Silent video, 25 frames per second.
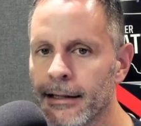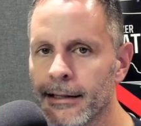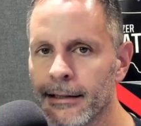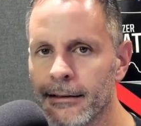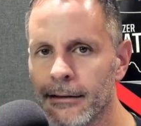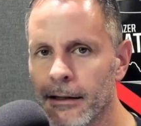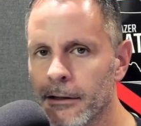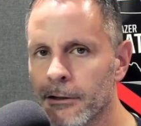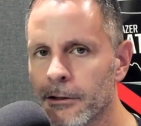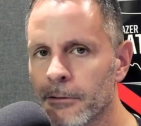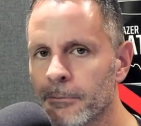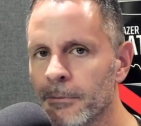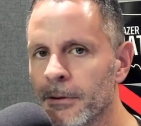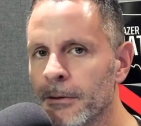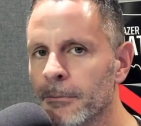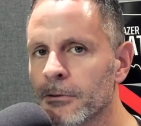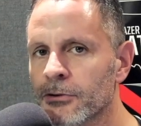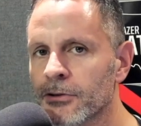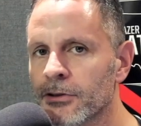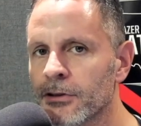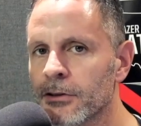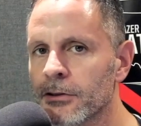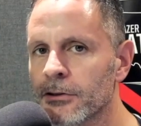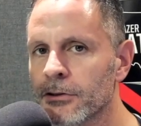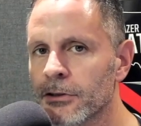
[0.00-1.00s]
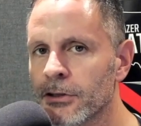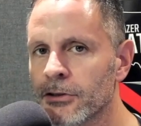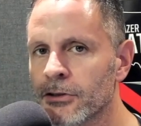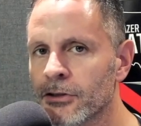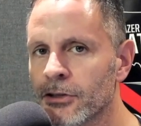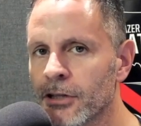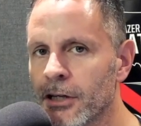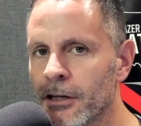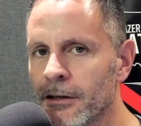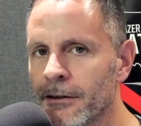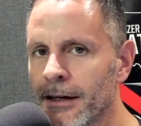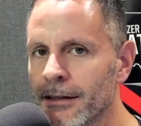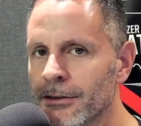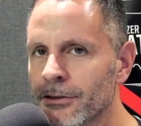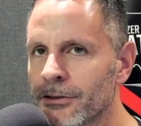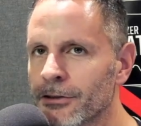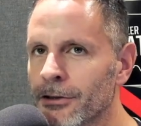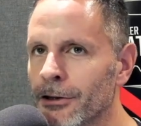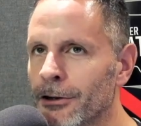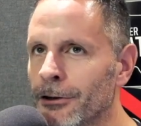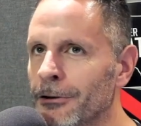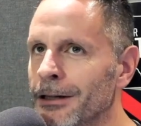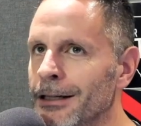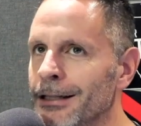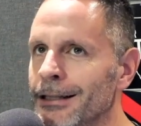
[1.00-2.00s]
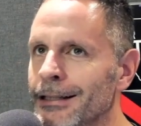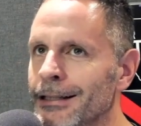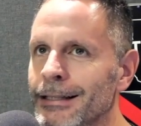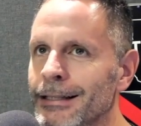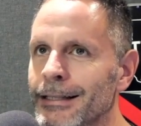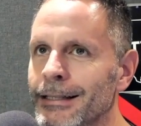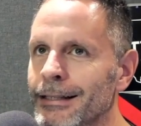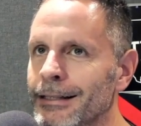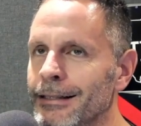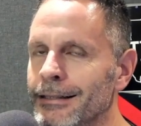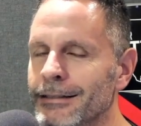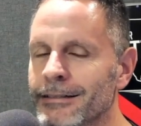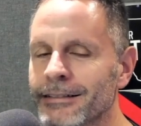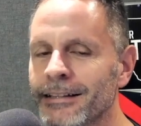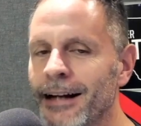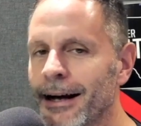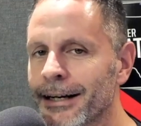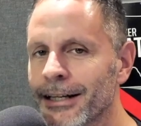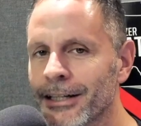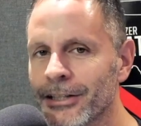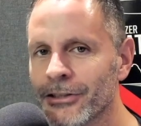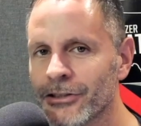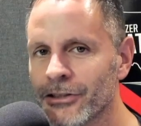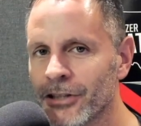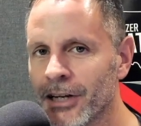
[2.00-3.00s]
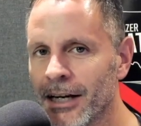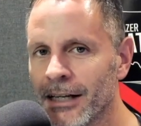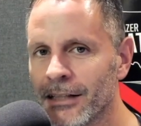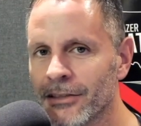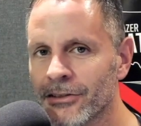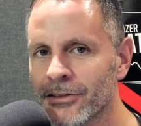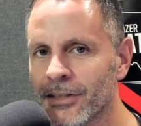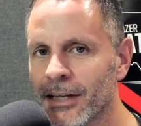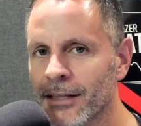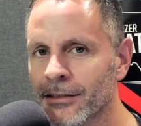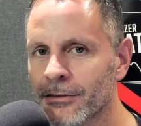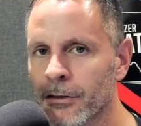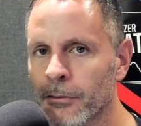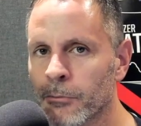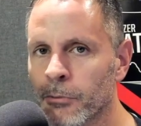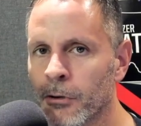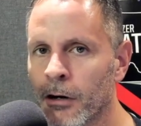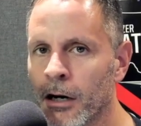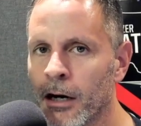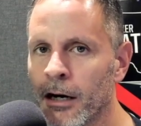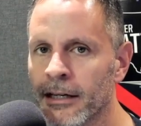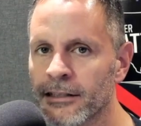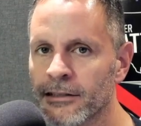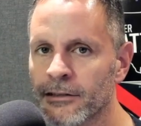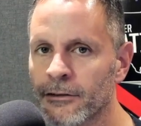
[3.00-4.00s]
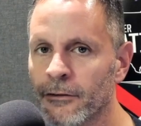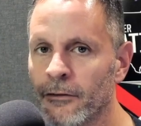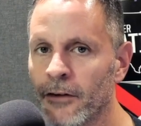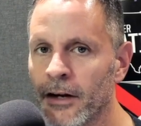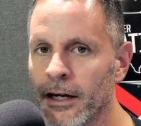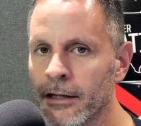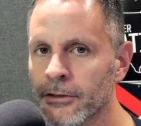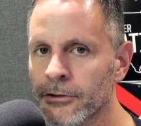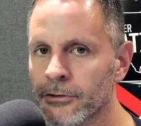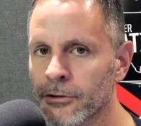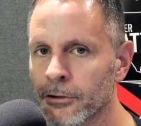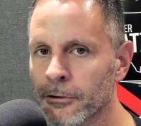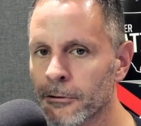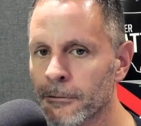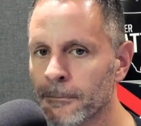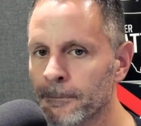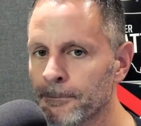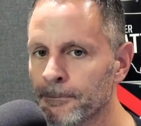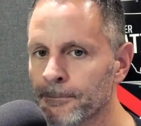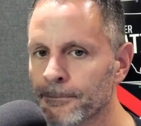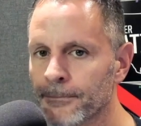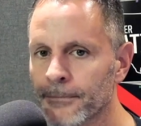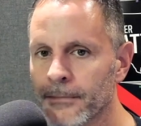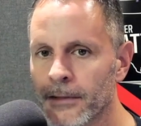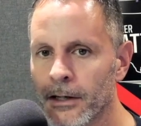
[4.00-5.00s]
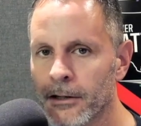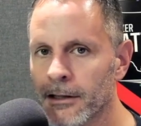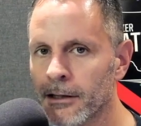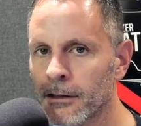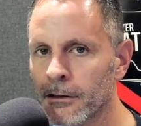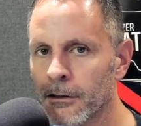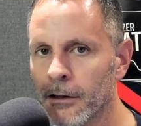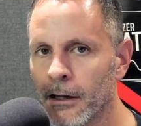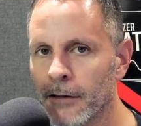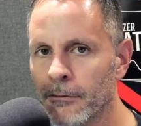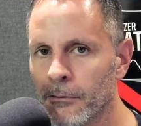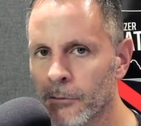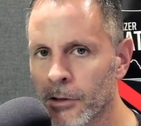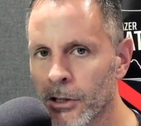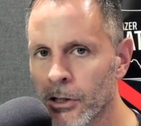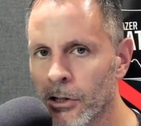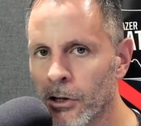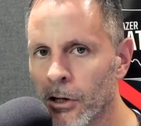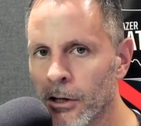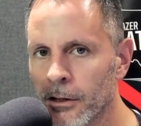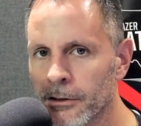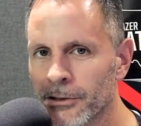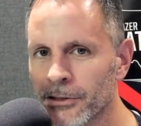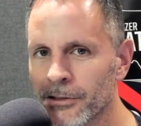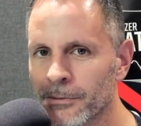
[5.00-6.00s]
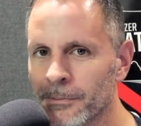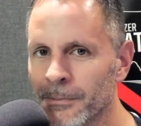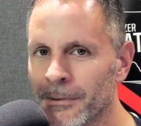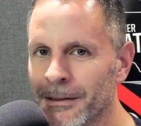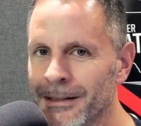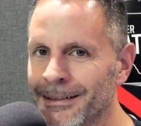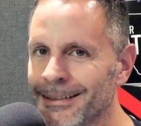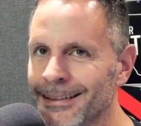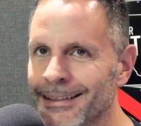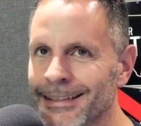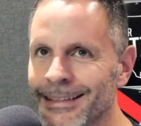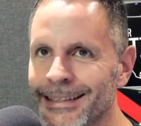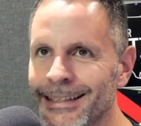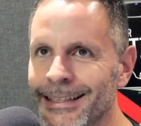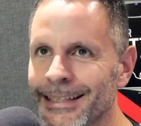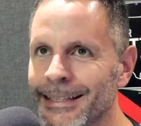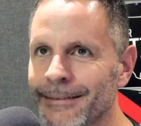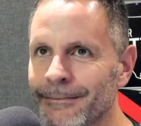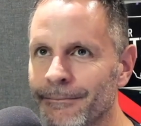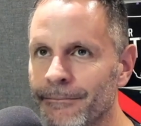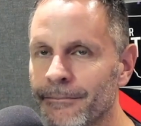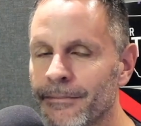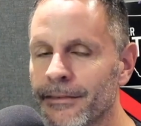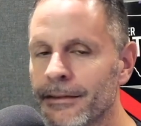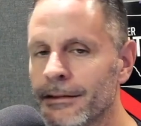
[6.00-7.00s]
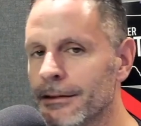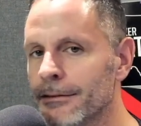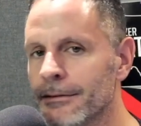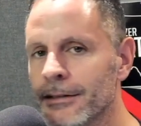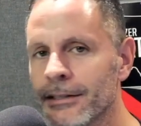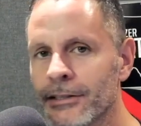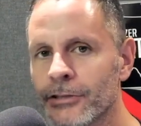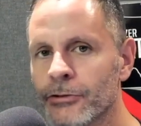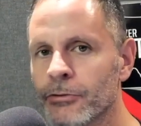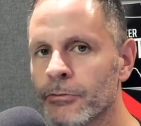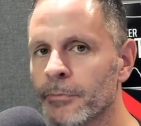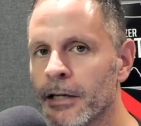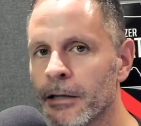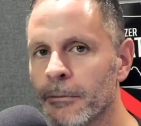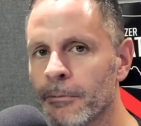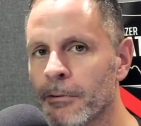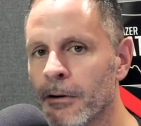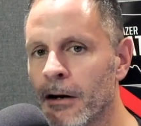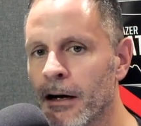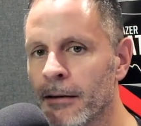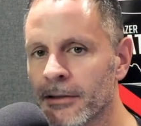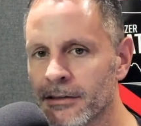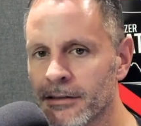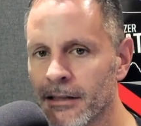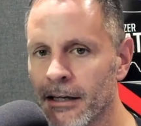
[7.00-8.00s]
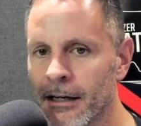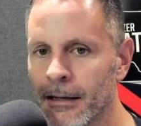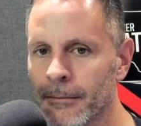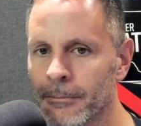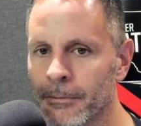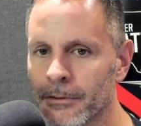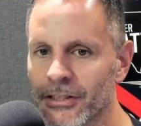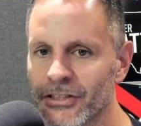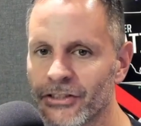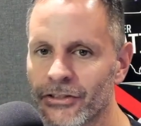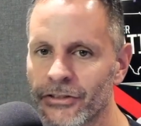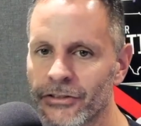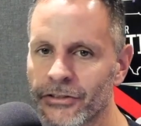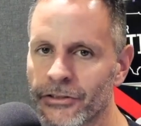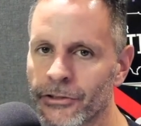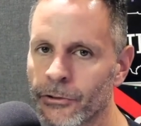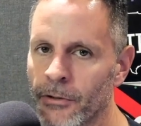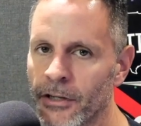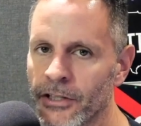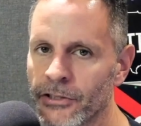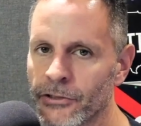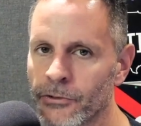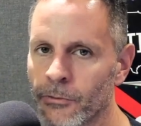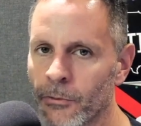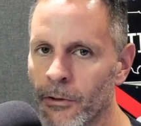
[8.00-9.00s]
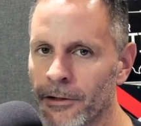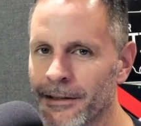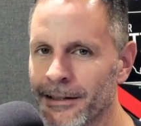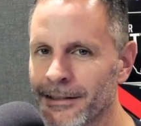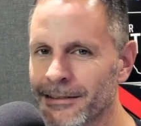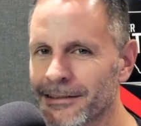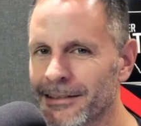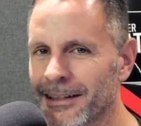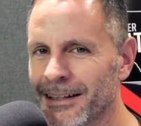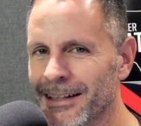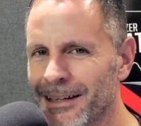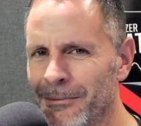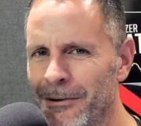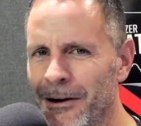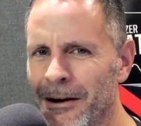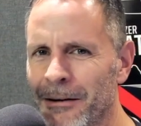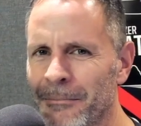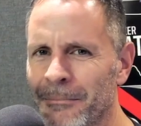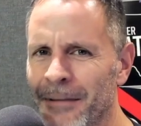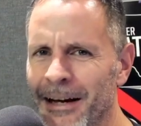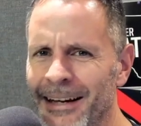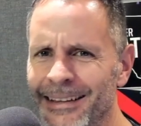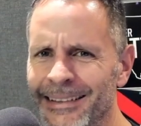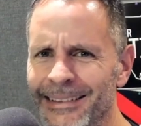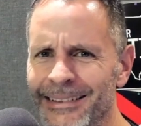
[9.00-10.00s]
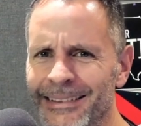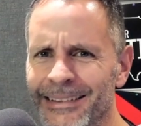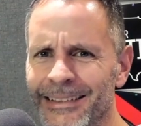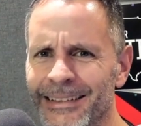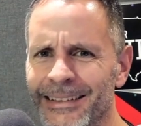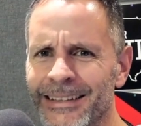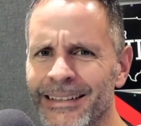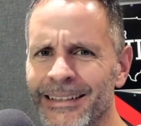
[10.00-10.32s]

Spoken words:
He let other people to share that. So it's not going to change. That's LeBron. His fans are going to love him regardless, but this would be a prime example. It's just cringeworthy. It's like, come on, man.